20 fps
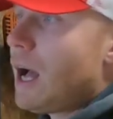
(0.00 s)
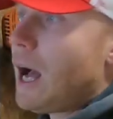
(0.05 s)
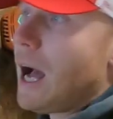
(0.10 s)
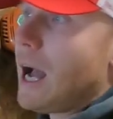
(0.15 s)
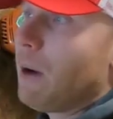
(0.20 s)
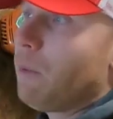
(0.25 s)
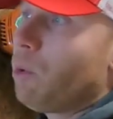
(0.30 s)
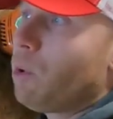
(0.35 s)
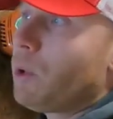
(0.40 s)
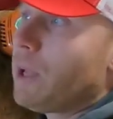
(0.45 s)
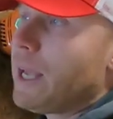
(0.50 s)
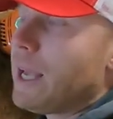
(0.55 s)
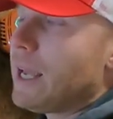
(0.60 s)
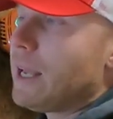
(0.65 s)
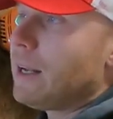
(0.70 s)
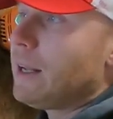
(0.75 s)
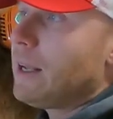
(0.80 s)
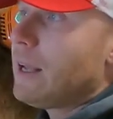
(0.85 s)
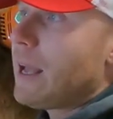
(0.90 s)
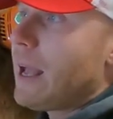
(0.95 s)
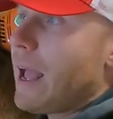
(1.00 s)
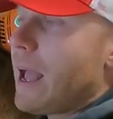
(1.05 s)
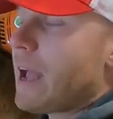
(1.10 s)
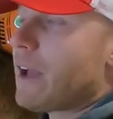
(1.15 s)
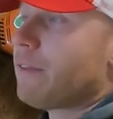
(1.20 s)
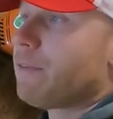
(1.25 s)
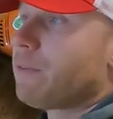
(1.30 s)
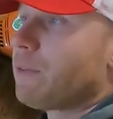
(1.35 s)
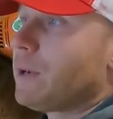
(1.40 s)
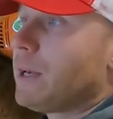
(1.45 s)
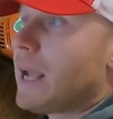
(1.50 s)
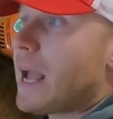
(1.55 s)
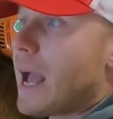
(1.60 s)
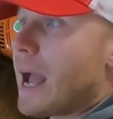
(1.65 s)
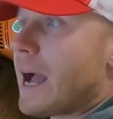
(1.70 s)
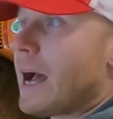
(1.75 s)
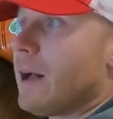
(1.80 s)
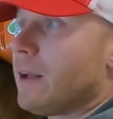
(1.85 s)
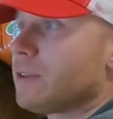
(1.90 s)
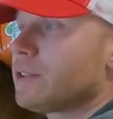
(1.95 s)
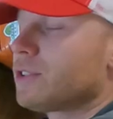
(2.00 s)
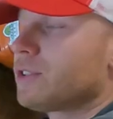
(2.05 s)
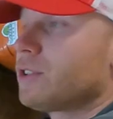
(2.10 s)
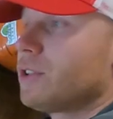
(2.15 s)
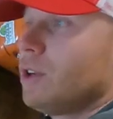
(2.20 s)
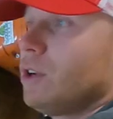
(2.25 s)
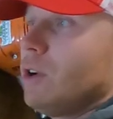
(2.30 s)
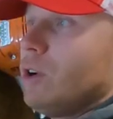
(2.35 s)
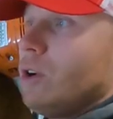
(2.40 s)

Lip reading: I will hit every house